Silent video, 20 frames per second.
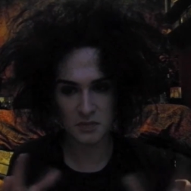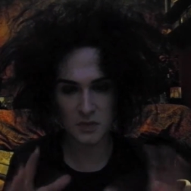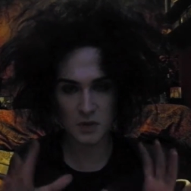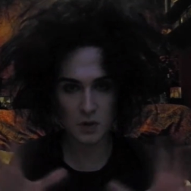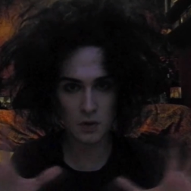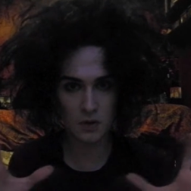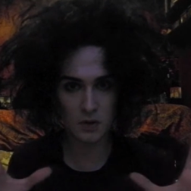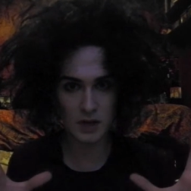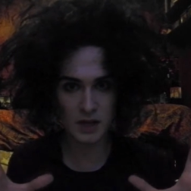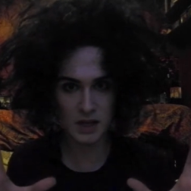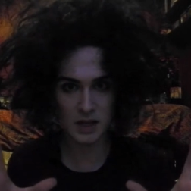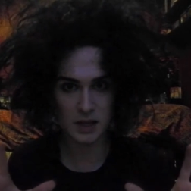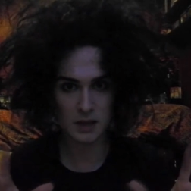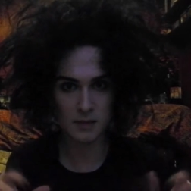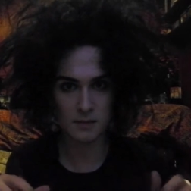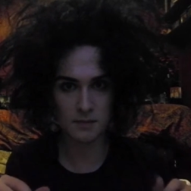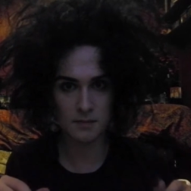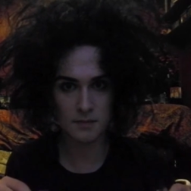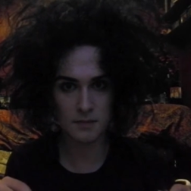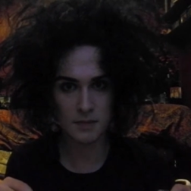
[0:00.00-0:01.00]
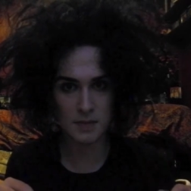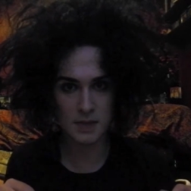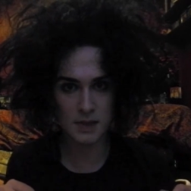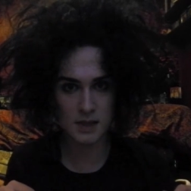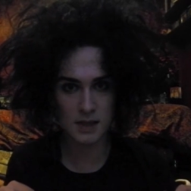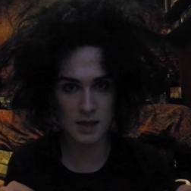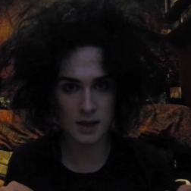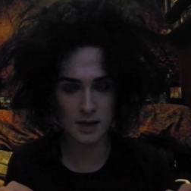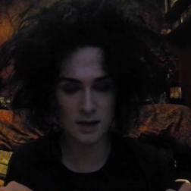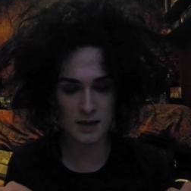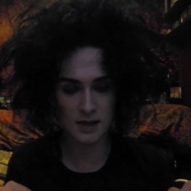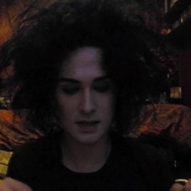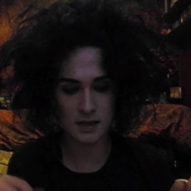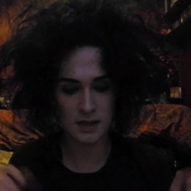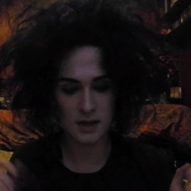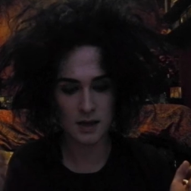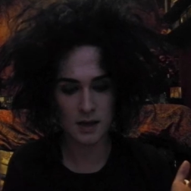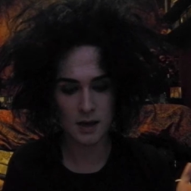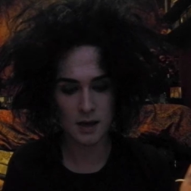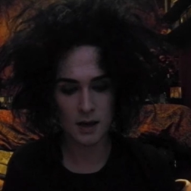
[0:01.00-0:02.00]
already started.
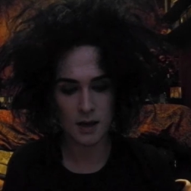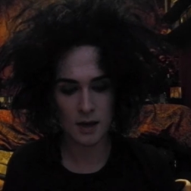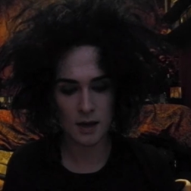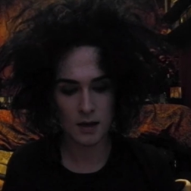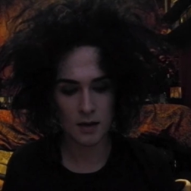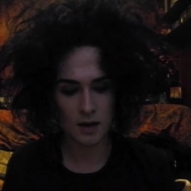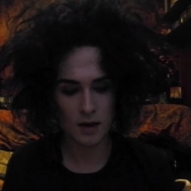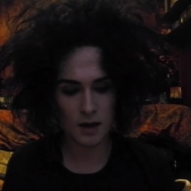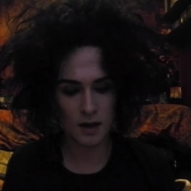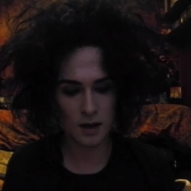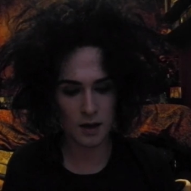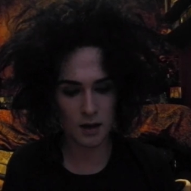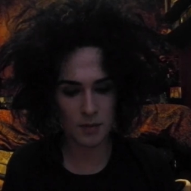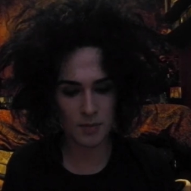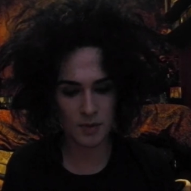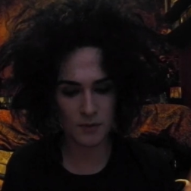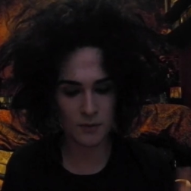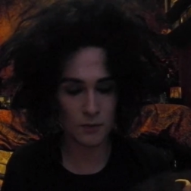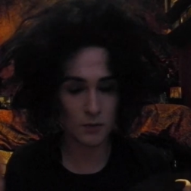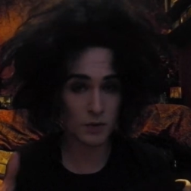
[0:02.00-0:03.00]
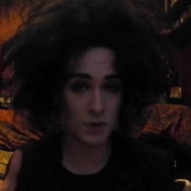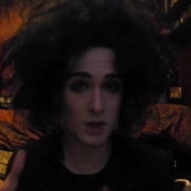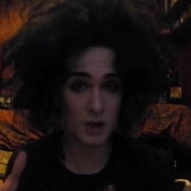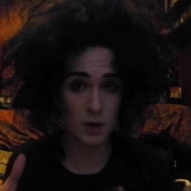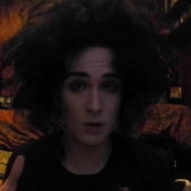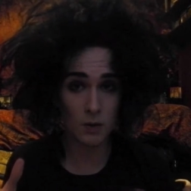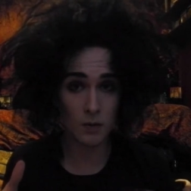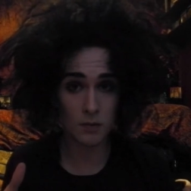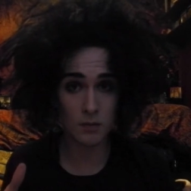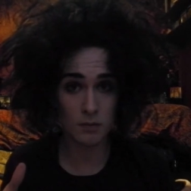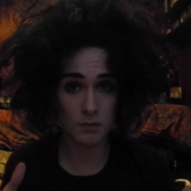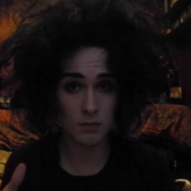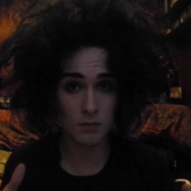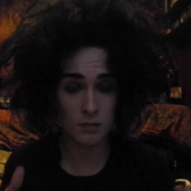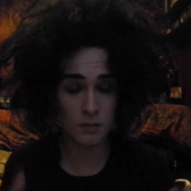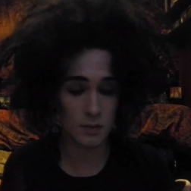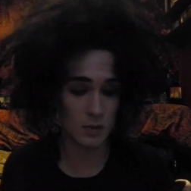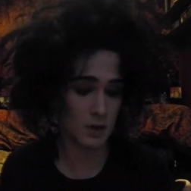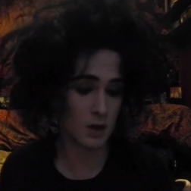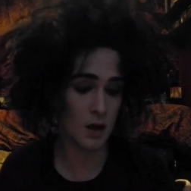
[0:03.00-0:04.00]
Before you
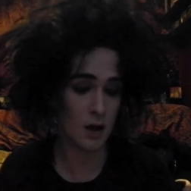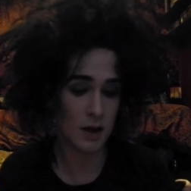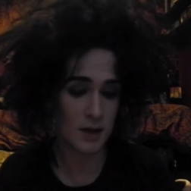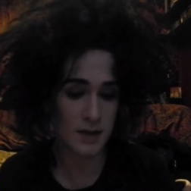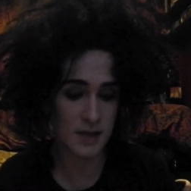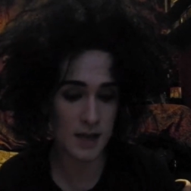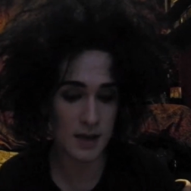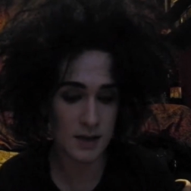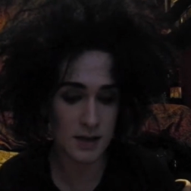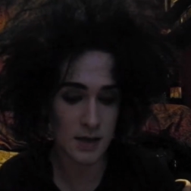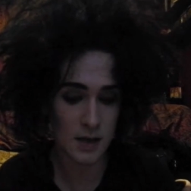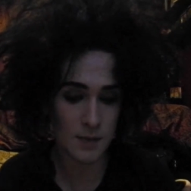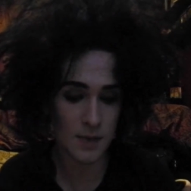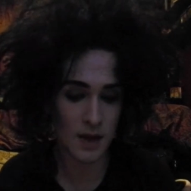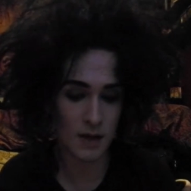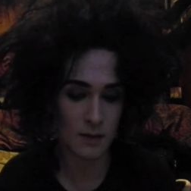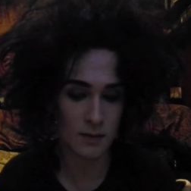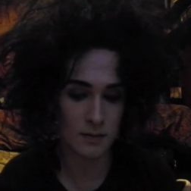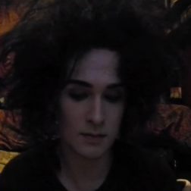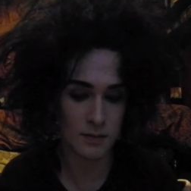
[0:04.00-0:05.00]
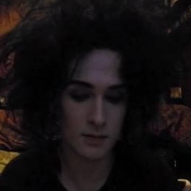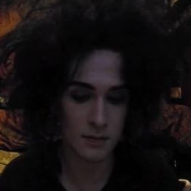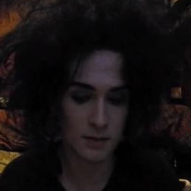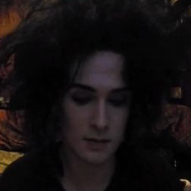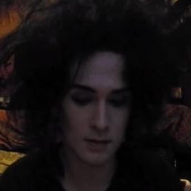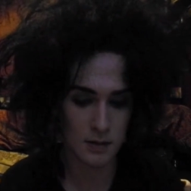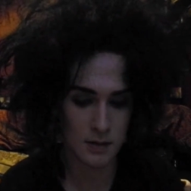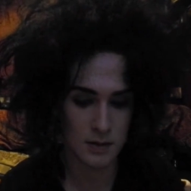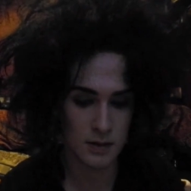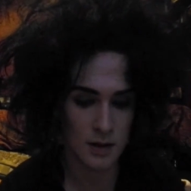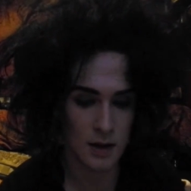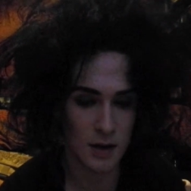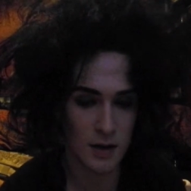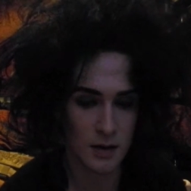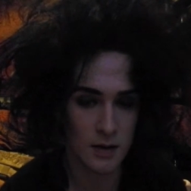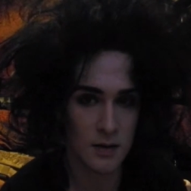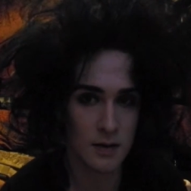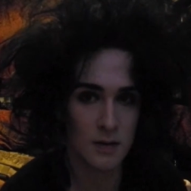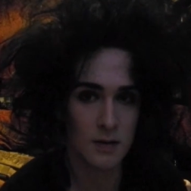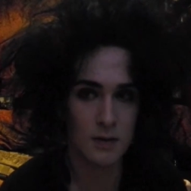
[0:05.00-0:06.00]
guys ask about like
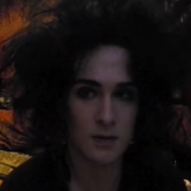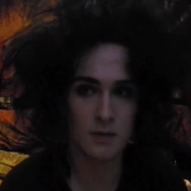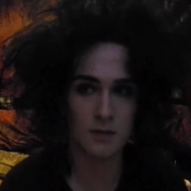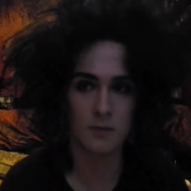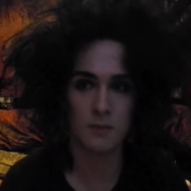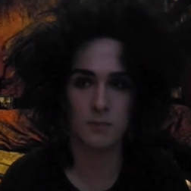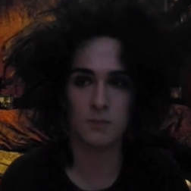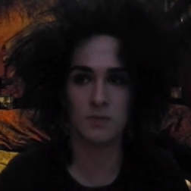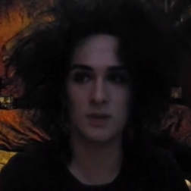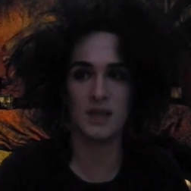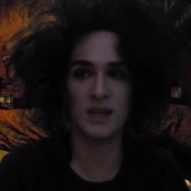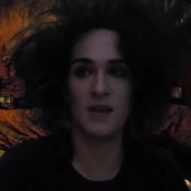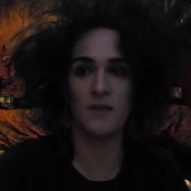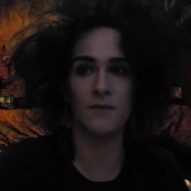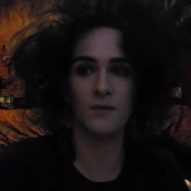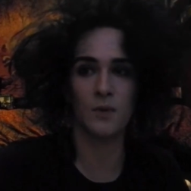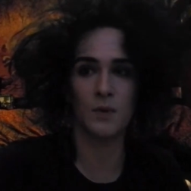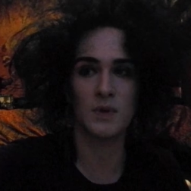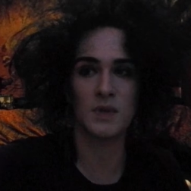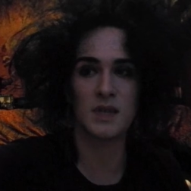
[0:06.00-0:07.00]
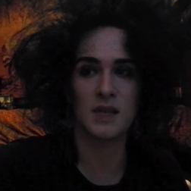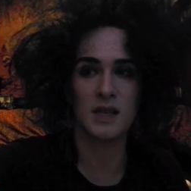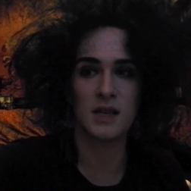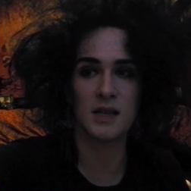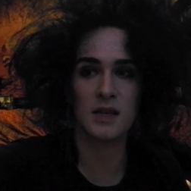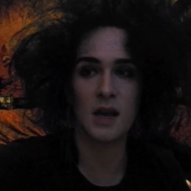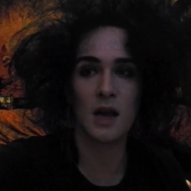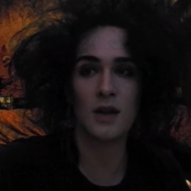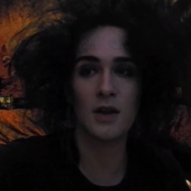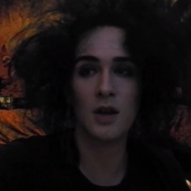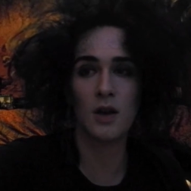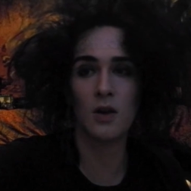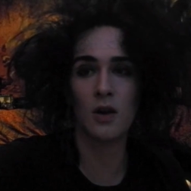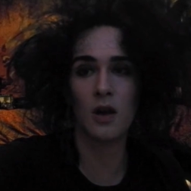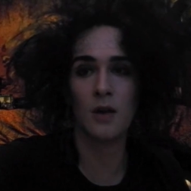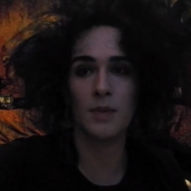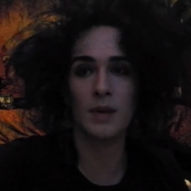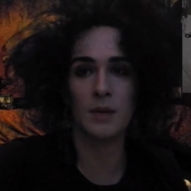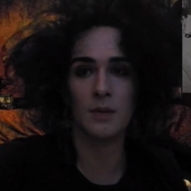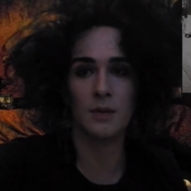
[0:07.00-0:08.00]
the influences, I know a
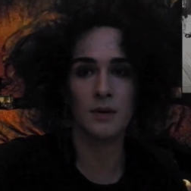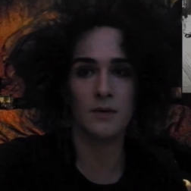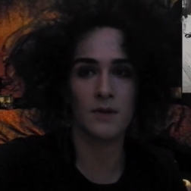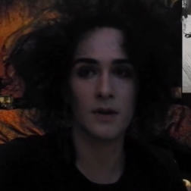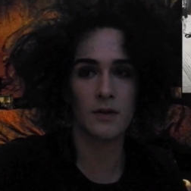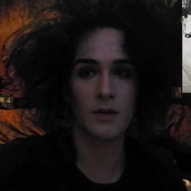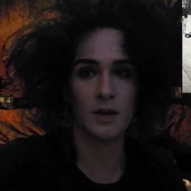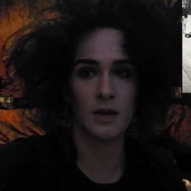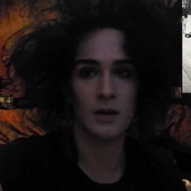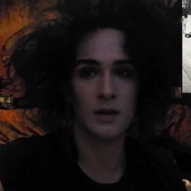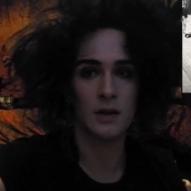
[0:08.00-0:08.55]
lot of people are very